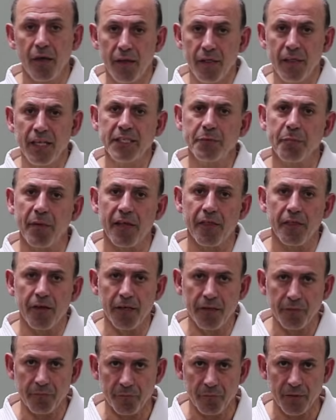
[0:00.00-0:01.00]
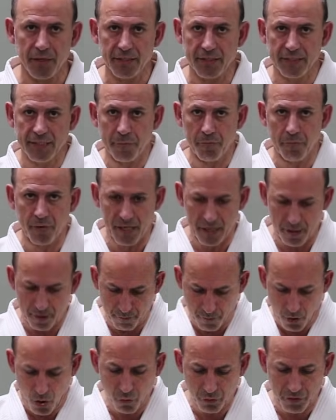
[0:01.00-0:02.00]
This method is simply
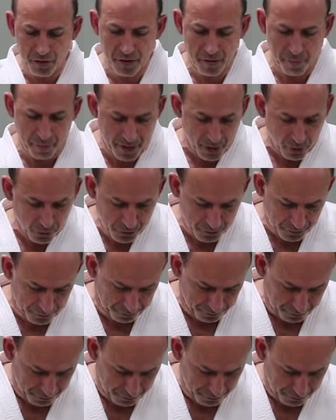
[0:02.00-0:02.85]
holding the belt,